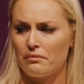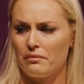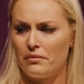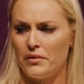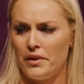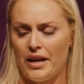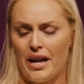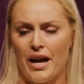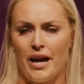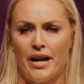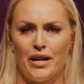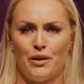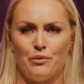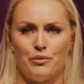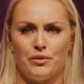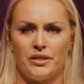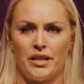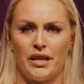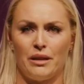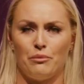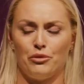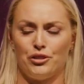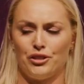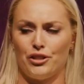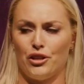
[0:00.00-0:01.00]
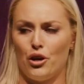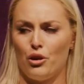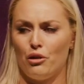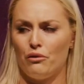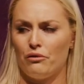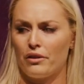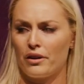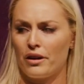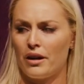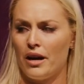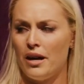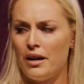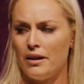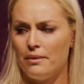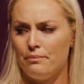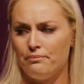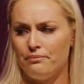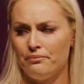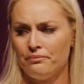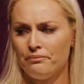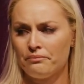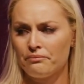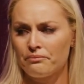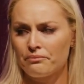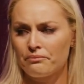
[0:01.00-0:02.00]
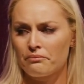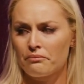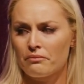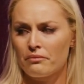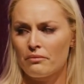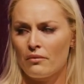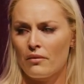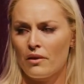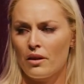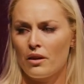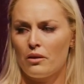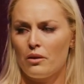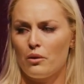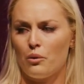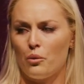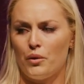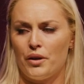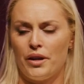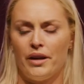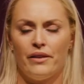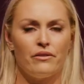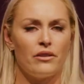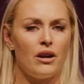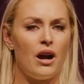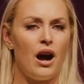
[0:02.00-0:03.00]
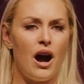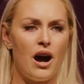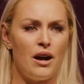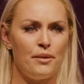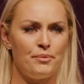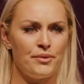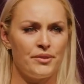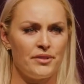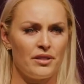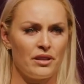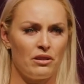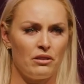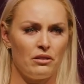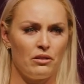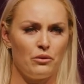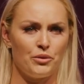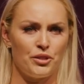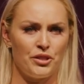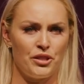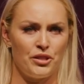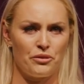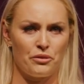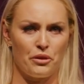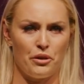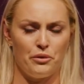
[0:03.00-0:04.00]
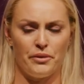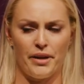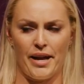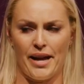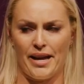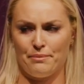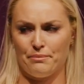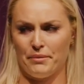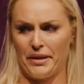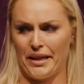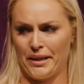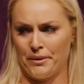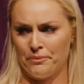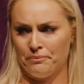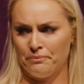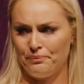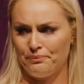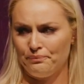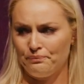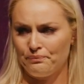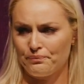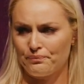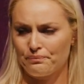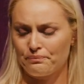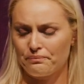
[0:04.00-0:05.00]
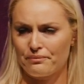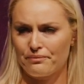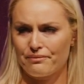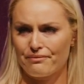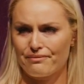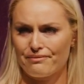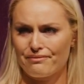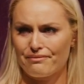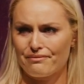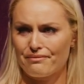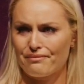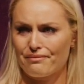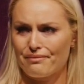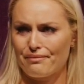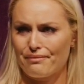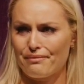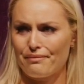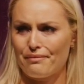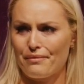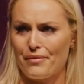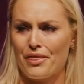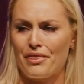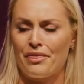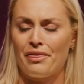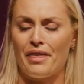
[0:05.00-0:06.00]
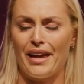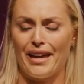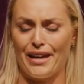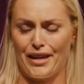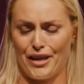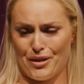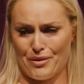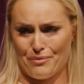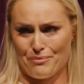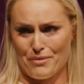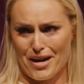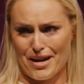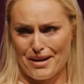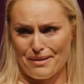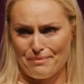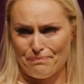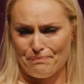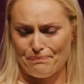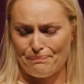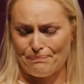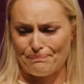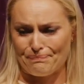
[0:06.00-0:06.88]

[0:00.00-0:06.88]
that I was able to overcome whatever obstacle was thrown at me. Thank you, Mom.